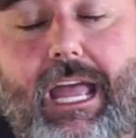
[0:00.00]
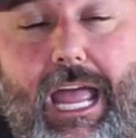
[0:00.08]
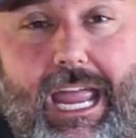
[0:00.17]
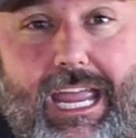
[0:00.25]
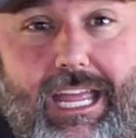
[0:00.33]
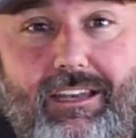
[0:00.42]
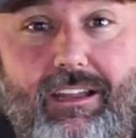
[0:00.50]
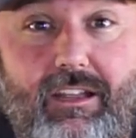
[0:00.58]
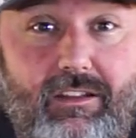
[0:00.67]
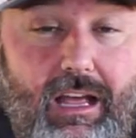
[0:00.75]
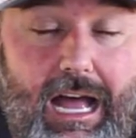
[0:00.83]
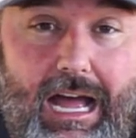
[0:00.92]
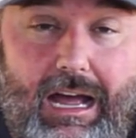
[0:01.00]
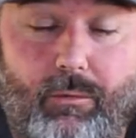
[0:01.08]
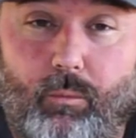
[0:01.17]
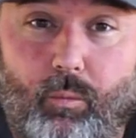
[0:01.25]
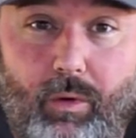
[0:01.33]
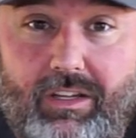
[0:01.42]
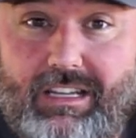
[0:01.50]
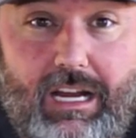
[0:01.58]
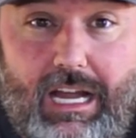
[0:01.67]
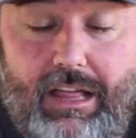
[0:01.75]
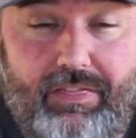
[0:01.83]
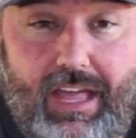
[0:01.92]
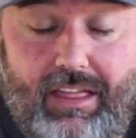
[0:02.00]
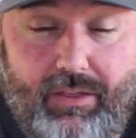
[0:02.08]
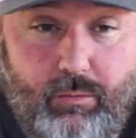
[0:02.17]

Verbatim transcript: And I, once I got that,